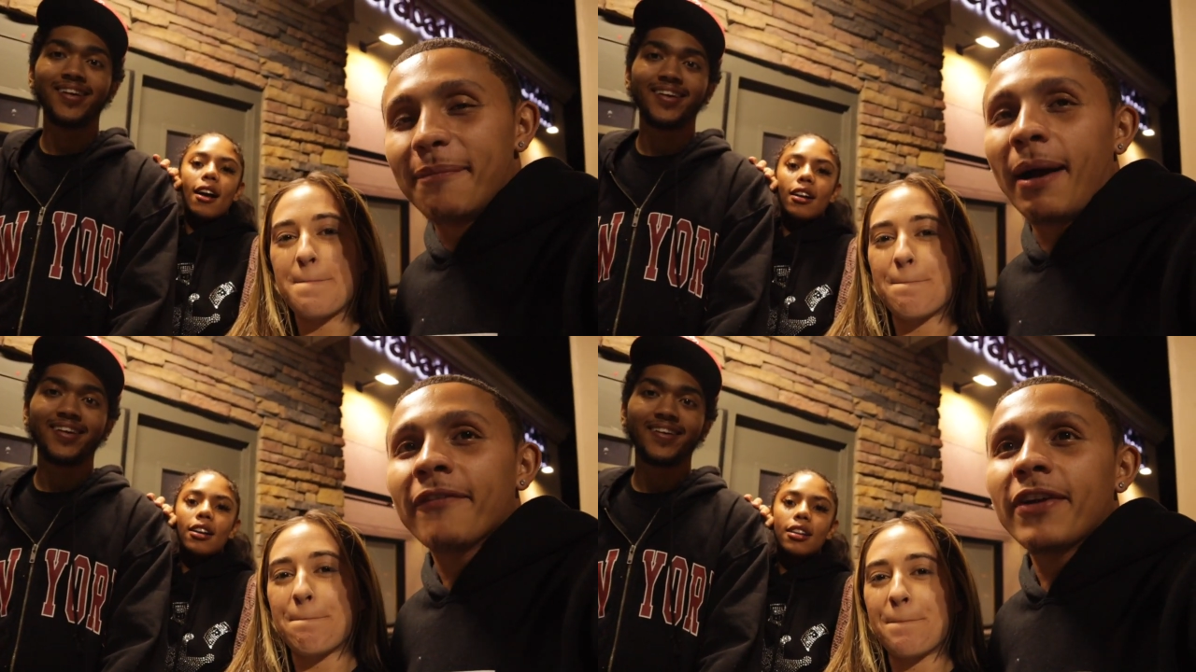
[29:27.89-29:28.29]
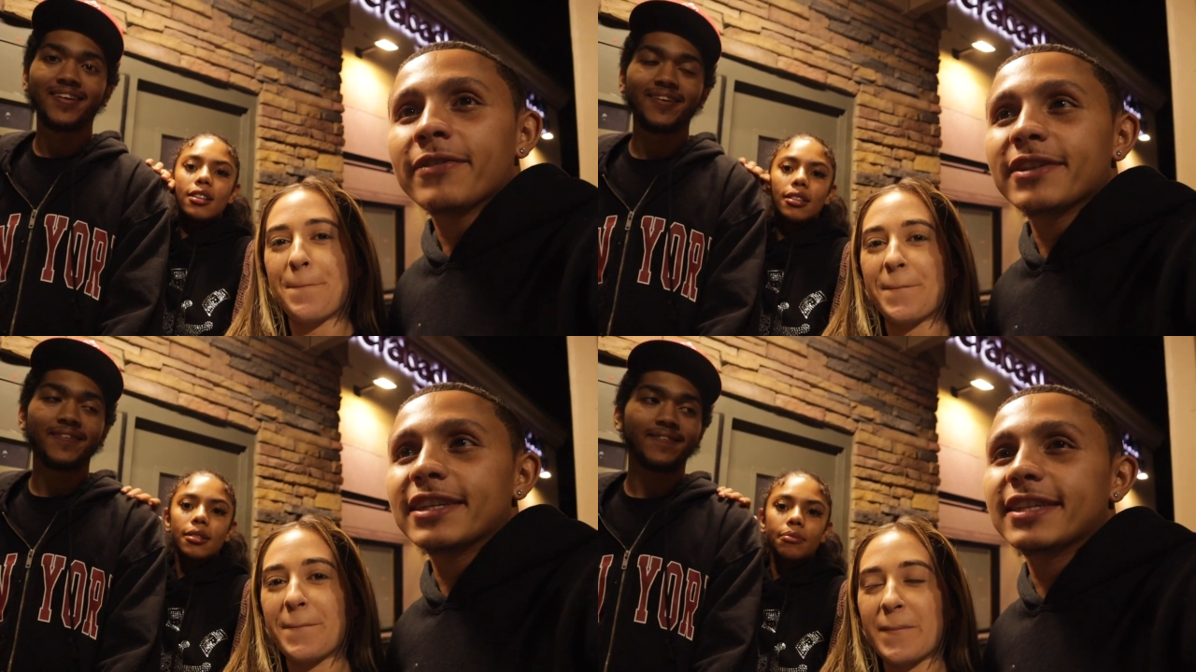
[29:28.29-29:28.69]
Speaker 1: My um,
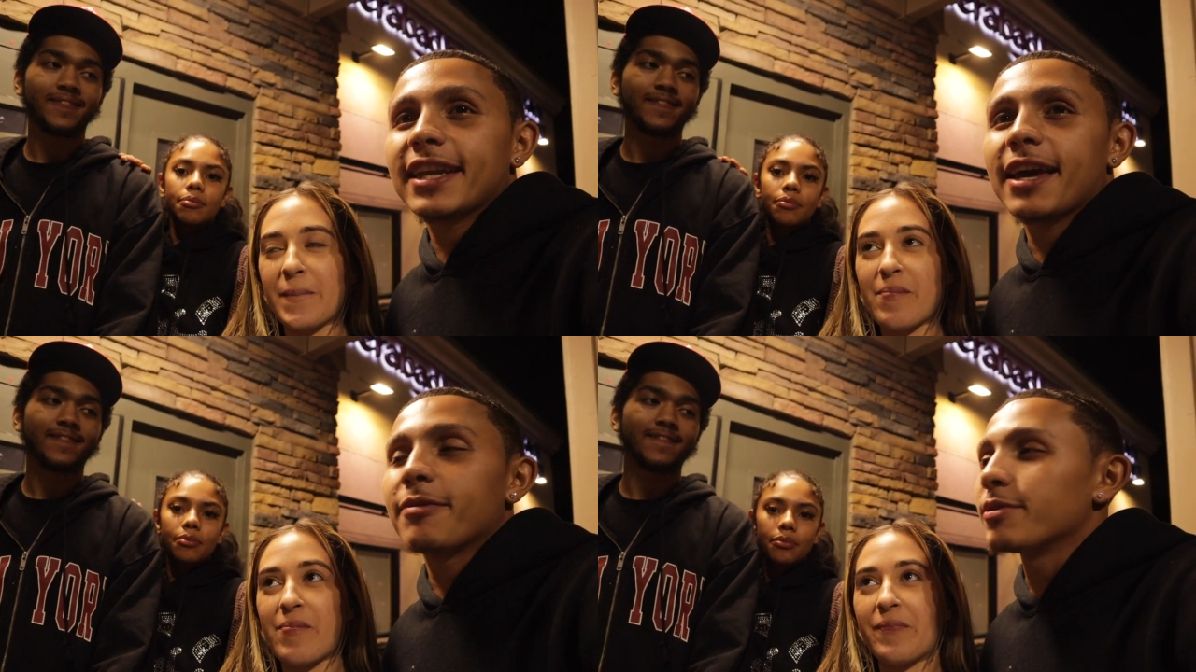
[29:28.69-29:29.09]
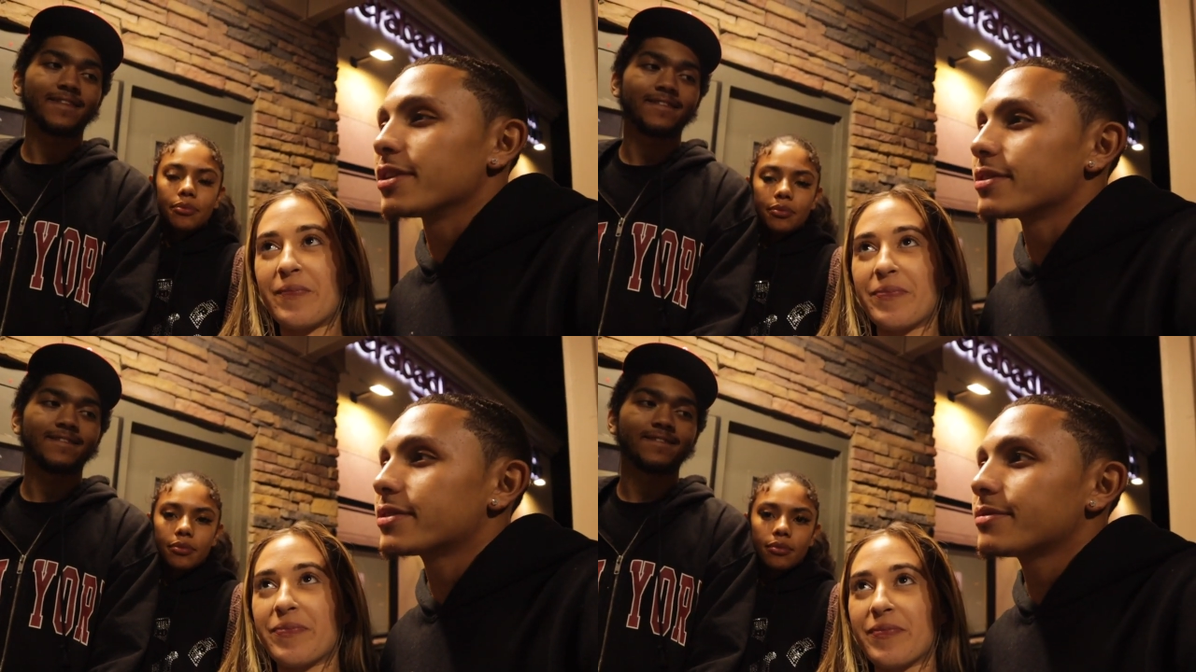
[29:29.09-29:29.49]
favorite thing today
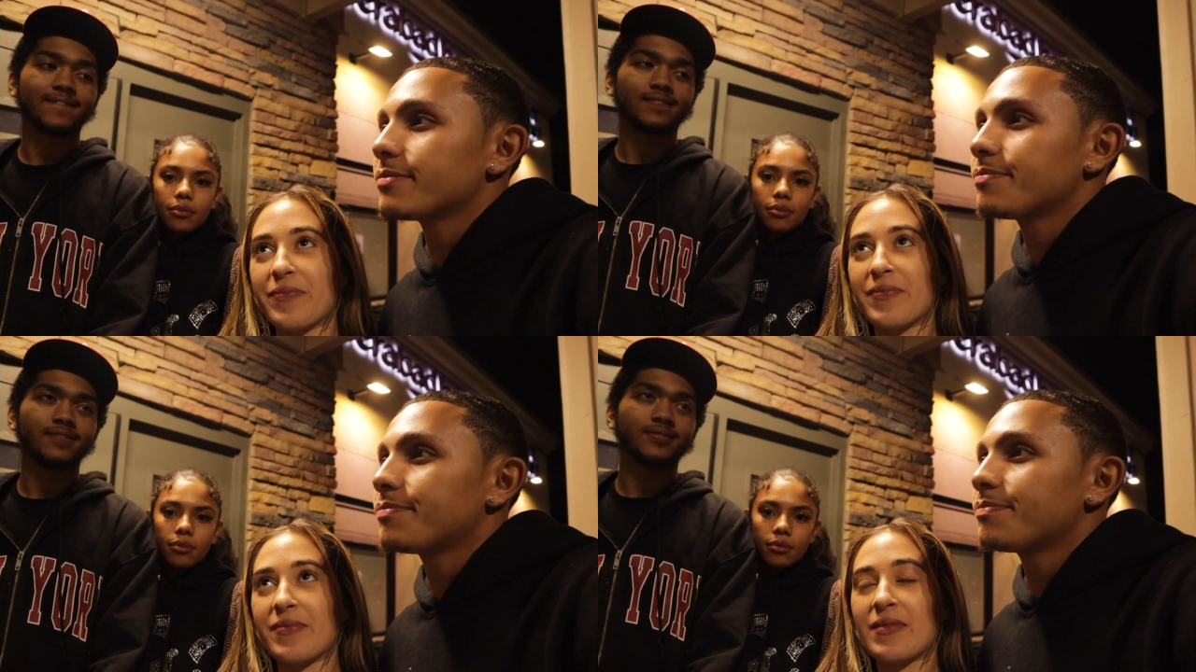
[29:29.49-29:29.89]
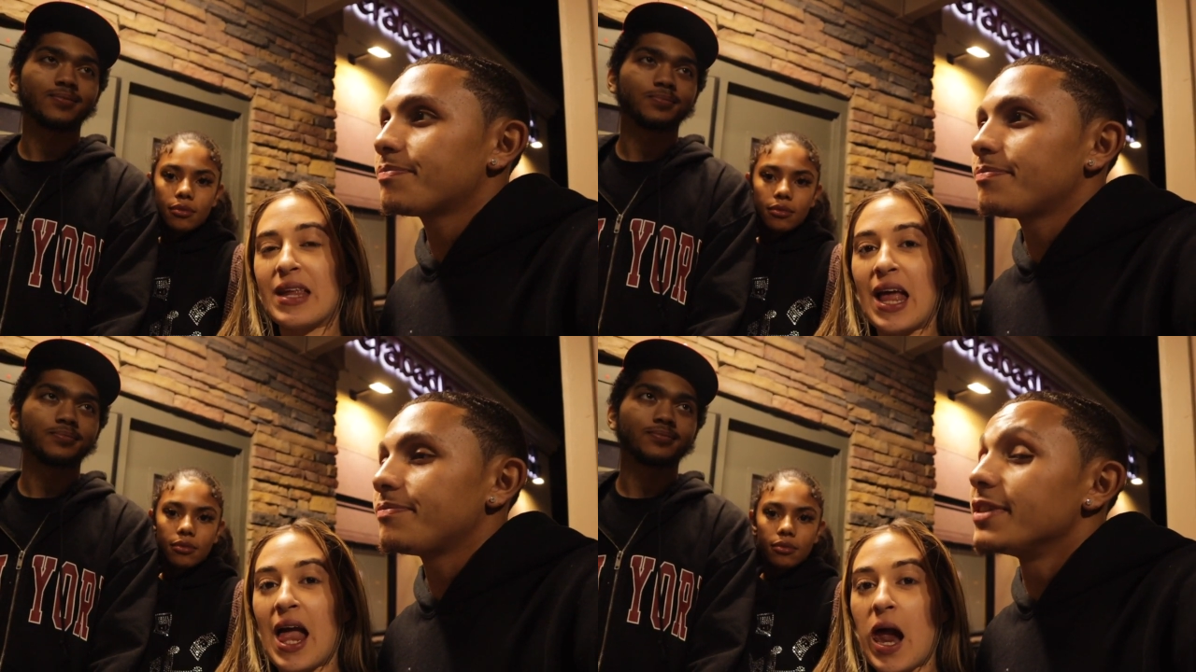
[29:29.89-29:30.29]
was
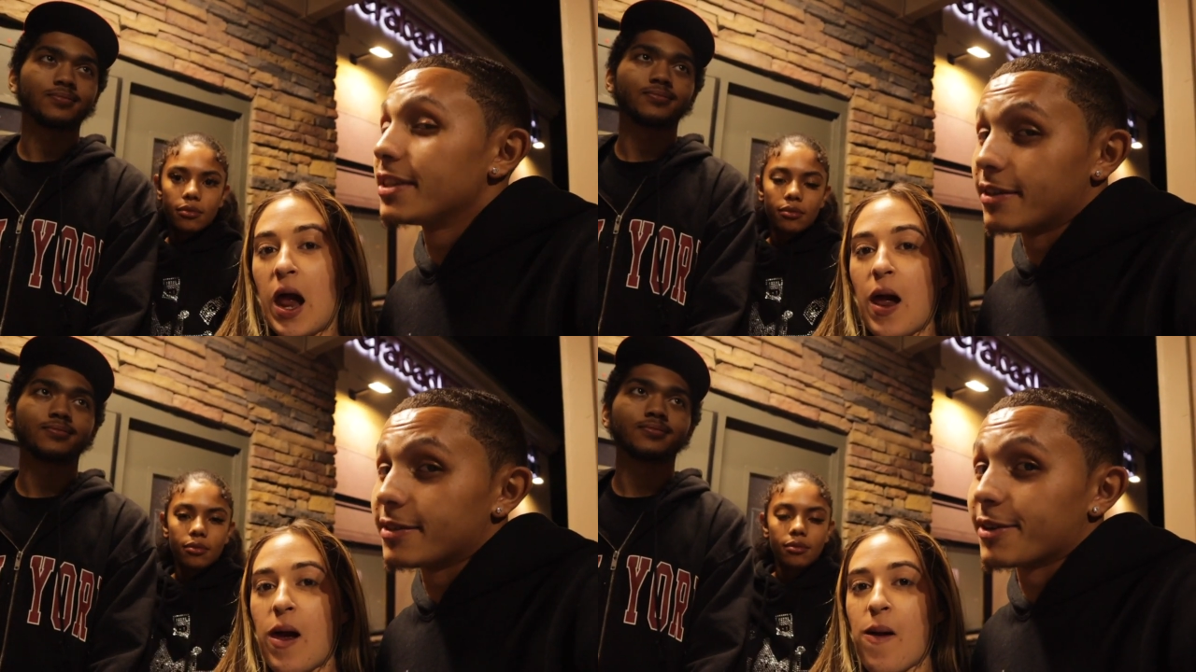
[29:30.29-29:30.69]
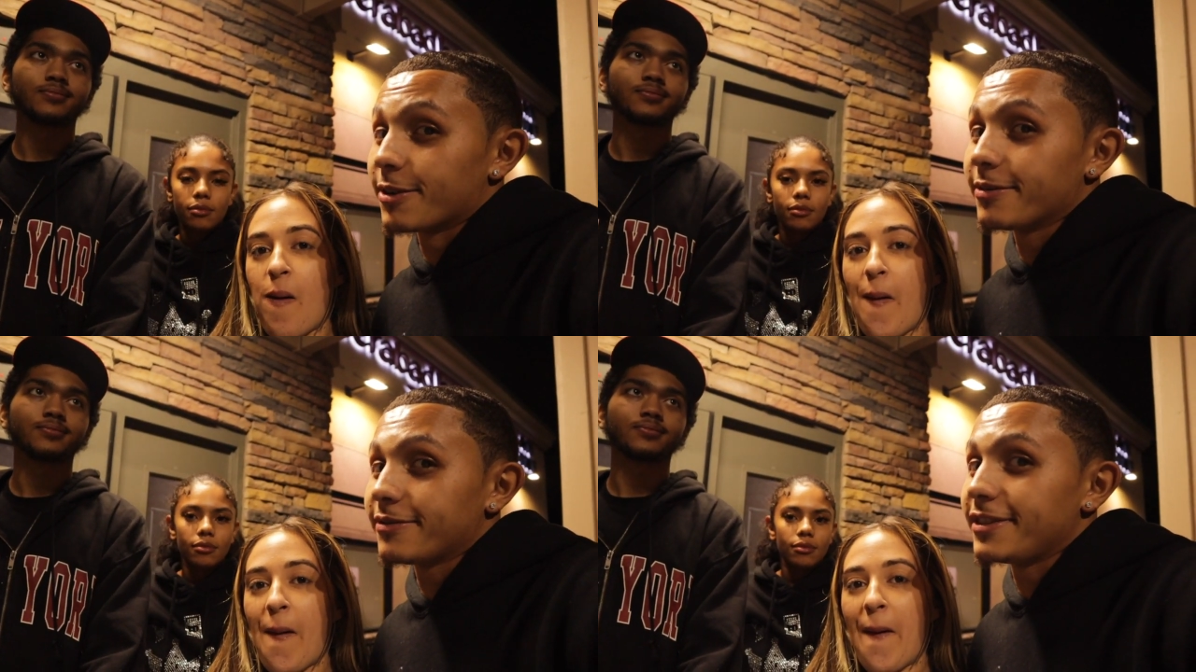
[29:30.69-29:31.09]
this dessert.